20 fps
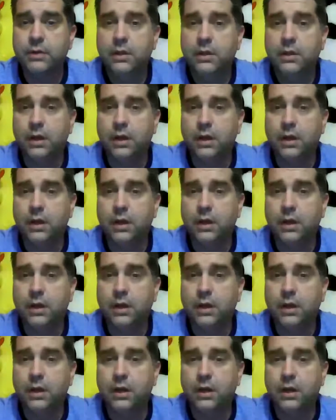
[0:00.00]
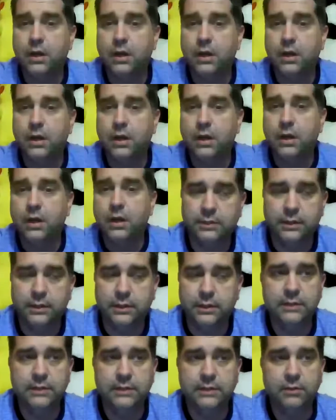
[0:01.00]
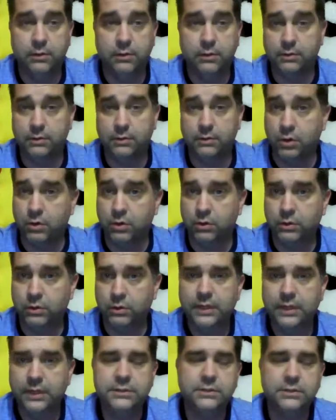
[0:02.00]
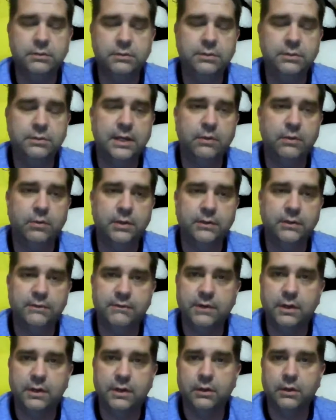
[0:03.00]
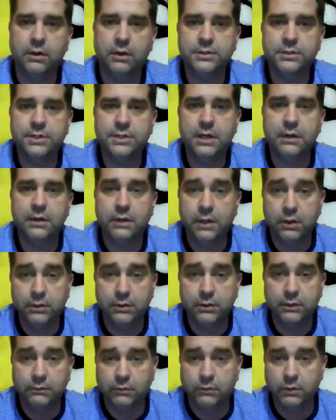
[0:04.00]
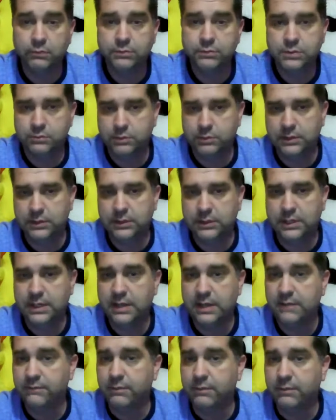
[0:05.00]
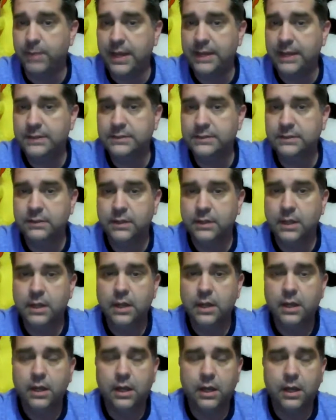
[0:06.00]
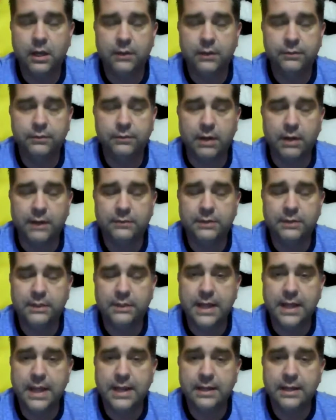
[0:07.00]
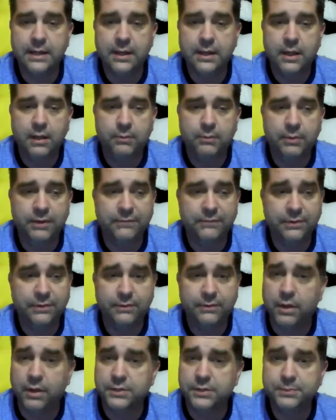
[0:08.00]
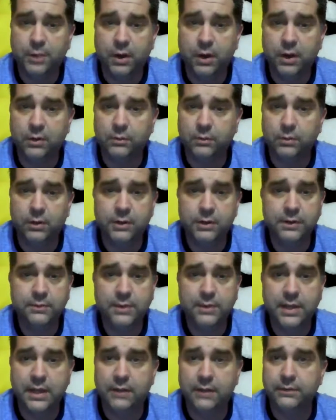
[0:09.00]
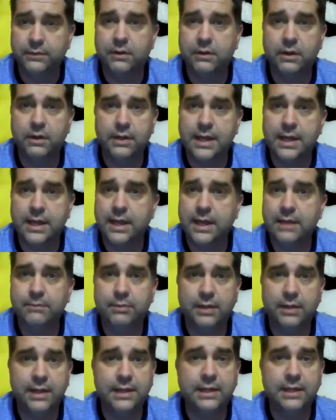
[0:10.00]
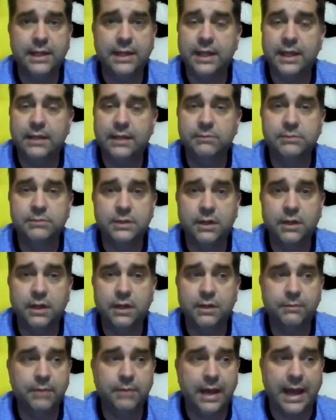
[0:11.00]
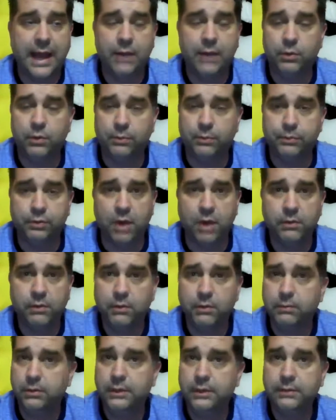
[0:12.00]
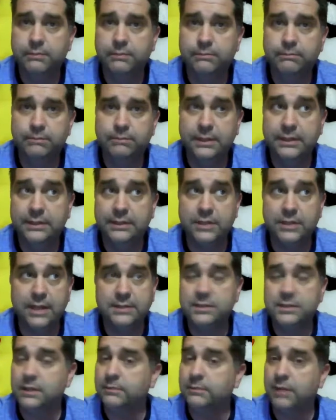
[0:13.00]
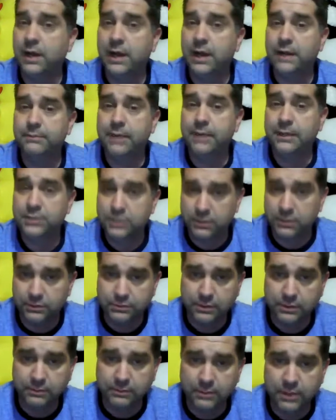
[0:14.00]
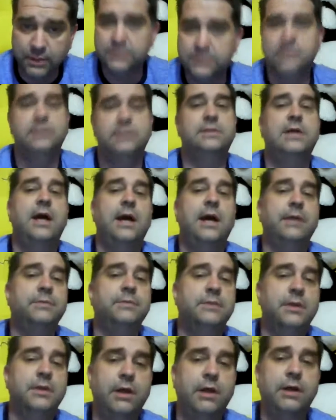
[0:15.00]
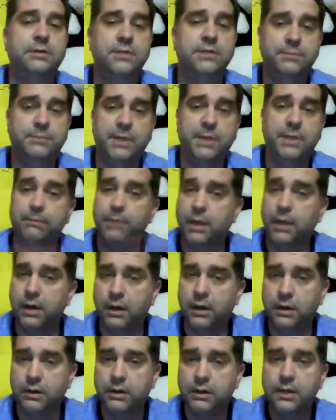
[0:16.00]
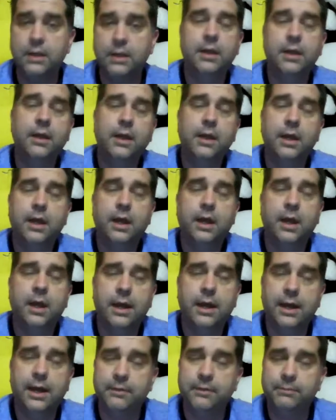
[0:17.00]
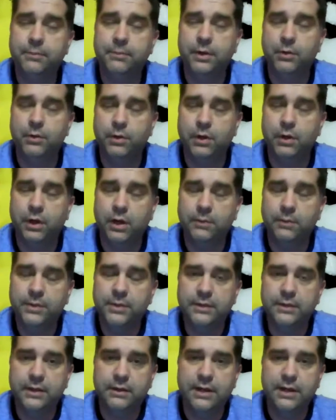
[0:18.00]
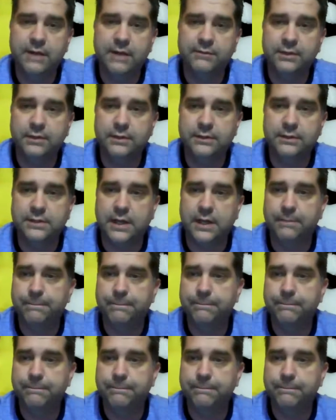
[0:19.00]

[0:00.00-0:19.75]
We're going to the goal is to get one of the very large karaoke rooms so we can kind of have a base throughout the day. But for the most part, we're going to be out in the arcade playing games. I will probably be chasing behind my children most of the time, so I'll just be a blur. But we'll all be there having a good time.